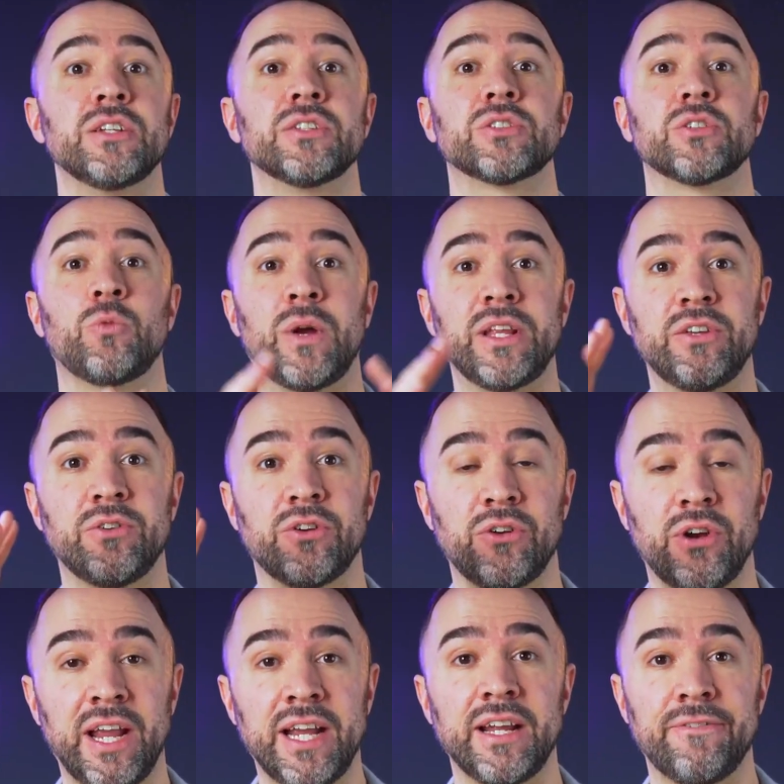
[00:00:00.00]
So when you
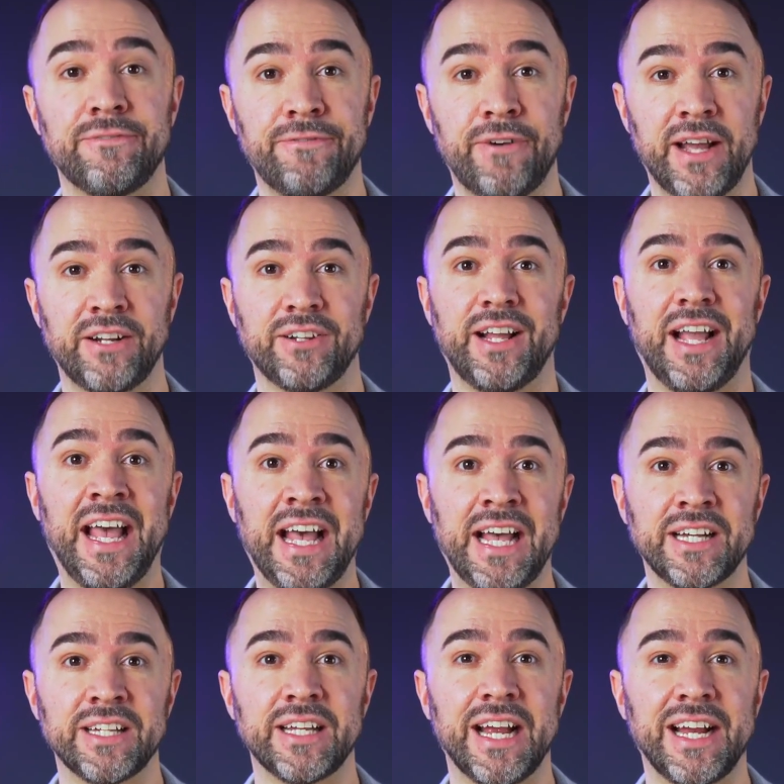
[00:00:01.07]
create a final ad